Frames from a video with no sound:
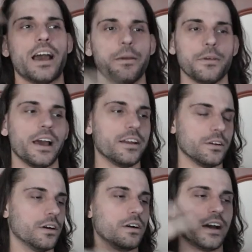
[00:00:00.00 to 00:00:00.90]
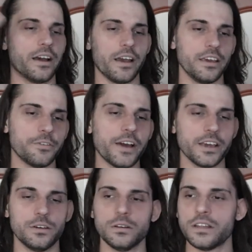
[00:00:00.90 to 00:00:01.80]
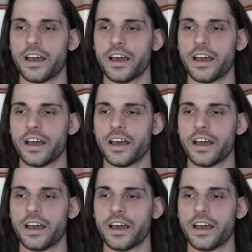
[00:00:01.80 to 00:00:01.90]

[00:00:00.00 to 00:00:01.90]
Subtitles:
I don't know. If I could,